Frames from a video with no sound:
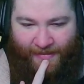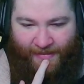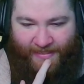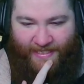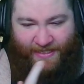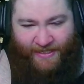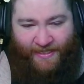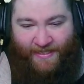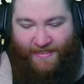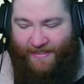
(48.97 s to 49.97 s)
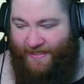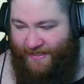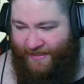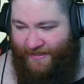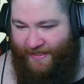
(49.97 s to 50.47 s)
Because this
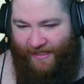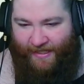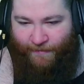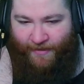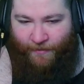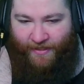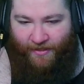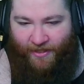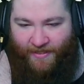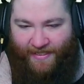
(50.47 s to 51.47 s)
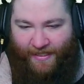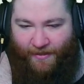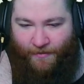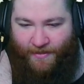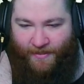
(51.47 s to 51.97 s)
is the time that we logged
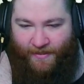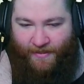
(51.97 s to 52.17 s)
out.